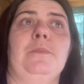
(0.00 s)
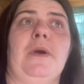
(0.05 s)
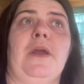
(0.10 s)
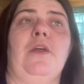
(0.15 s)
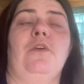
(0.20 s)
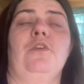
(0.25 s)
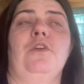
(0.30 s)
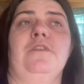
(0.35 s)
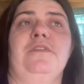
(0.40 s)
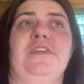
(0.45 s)
I
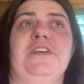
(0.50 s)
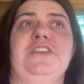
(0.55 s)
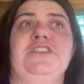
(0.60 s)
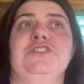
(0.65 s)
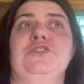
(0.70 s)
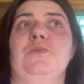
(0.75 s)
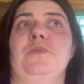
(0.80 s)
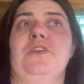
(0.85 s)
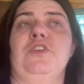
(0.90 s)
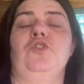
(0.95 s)
don't know if they
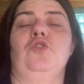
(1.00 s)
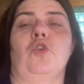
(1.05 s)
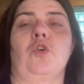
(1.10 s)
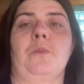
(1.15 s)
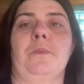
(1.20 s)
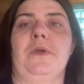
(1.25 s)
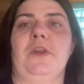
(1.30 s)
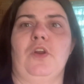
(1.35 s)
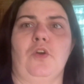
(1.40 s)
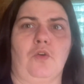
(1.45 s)
just went
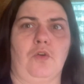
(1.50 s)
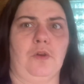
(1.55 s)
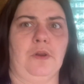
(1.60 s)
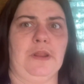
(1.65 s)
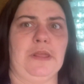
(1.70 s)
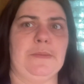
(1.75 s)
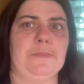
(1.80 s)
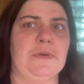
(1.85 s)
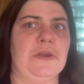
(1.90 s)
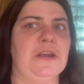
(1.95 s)
dormant
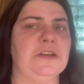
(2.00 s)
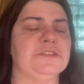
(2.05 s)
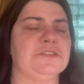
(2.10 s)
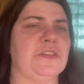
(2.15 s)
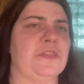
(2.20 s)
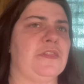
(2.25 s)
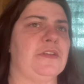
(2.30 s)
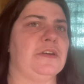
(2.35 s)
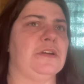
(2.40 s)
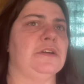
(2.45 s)
early because
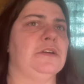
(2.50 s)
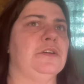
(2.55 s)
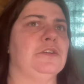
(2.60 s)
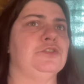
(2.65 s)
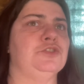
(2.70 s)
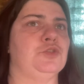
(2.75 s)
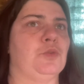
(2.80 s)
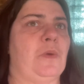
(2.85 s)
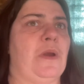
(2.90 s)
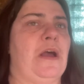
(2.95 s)
of the
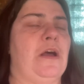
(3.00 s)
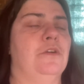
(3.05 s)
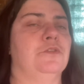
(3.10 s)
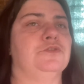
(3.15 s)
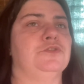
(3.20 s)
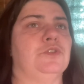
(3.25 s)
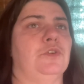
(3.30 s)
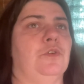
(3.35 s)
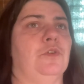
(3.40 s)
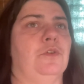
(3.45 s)

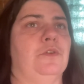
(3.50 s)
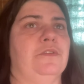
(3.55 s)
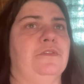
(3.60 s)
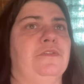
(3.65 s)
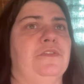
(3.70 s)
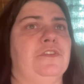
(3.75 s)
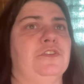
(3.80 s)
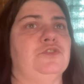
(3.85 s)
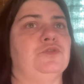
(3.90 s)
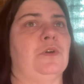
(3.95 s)
drought or
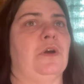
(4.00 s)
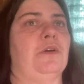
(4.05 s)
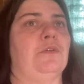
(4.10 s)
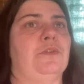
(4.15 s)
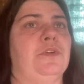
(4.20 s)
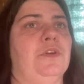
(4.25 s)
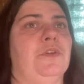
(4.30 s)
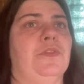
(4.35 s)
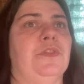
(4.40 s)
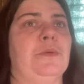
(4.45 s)
if the drought
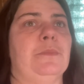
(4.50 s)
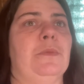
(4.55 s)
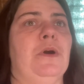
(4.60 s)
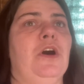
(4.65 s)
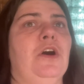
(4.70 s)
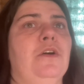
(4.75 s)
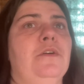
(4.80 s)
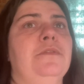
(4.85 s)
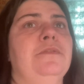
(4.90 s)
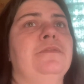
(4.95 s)
killed them
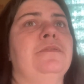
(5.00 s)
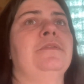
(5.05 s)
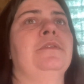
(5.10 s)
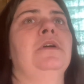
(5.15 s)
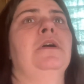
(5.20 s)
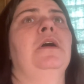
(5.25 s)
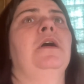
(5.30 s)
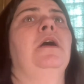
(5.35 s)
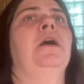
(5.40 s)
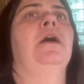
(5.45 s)
off.
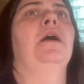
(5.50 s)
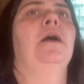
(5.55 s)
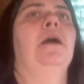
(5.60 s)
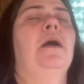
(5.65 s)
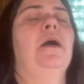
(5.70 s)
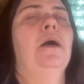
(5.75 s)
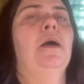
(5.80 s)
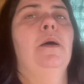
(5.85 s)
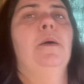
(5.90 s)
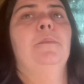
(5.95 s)

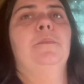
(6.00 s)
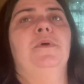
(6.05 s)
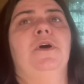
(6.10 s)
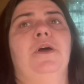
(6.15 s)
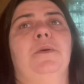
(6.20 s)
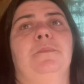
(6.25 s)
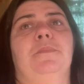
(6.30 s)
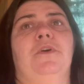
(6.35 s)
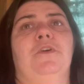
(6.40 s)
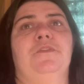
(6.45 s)

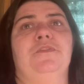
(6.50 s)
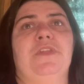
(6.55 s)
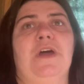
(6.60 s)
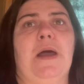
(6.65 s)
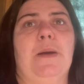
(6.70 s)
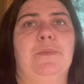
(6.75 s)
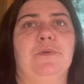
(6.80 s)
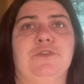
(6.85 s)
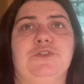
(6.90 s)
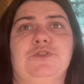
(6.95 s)
But both
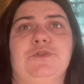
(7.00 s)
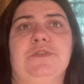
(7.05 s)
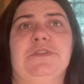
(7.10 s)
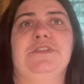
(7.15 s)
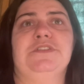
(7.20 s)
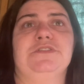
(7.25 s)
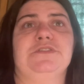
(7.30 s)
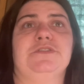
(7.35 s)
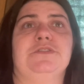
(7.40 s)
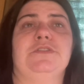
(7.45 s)
apple
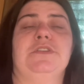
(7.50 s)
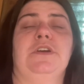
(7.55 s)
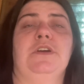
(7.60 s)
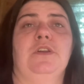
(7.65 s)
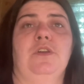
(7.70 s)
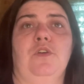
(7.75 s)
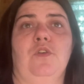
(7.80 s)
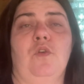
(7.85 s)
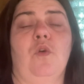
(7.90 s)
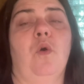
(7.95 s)
trees
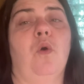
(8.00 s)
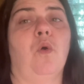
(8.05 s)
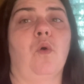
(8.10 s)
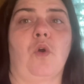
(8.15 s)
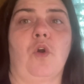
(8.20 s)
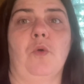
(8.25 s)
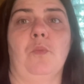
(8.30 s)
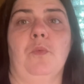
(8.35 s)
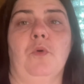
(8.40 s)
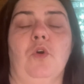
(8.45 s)
look
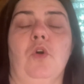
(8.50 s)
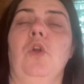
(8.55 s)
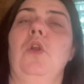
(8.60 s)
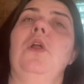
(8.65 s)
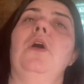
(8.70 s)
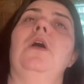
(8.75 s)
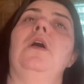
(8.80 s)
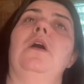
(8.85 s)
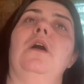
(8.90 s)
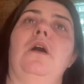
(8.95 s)
horrible.
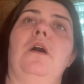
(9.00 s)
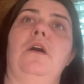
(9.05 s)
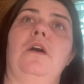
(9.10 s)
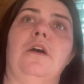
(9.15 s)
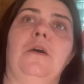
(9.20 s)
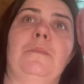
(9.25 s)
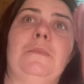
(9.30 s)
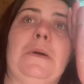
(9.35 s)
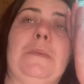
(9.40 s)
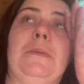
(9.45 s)

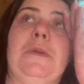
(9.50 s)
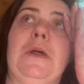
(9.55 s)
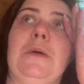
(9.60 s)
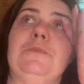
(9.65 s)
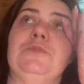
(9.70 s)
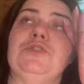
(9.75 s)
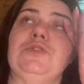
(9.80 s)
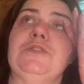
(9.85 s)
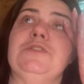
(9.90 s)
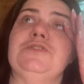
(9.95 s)
Uh, my
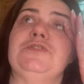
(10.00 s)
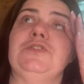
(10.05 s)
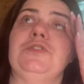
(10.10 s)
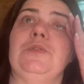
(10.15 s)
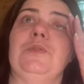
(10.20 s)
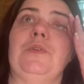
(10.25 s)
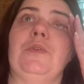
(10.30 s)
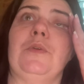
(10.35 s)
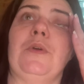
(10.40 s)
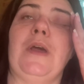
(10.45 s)
plum trees are
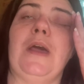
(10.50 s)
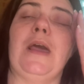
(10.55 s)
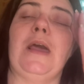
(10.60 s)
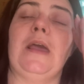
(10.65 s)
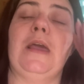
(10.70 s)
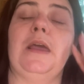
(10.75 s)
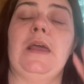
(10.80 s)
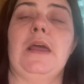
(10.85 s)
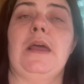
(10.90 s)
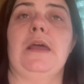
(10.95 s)
doing
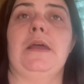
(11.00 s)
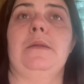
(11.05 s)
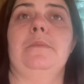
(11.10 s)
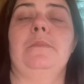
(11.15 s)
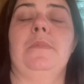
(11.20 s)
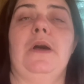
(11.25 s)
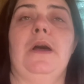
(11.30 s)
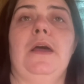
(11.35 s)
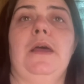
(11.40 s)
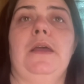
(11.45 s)
okay and
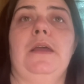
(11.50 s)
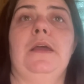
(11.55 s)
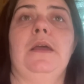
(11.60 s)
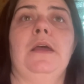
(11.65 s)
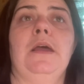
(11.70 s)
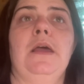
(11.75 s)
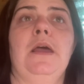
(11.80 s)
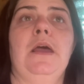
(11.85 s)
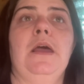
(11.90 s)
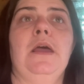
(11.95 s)
my
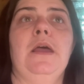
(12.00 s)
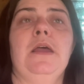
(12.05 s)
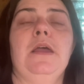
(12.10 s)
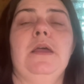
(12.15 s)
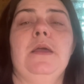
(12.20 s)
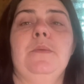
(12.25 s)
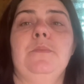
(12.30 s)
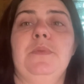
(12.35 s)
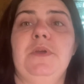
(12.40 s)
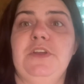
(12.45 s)

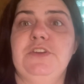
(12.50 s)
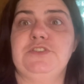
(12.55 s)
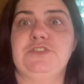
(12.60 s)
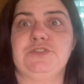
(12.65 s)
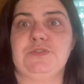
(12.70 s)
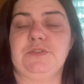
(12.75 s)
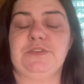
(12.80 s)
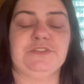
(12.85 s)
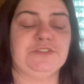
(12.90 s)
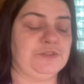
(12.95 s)
peach
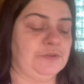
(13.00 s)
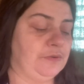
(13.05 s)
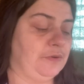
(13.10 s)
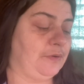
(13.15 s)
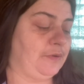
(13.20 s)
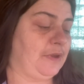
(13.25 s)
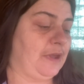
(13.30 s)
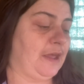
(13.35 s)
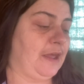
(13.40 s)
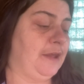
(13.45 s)
tree's doing
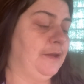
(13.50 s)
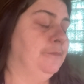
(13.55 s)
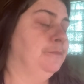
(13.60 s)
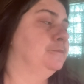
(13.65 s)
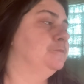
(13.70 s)
okay.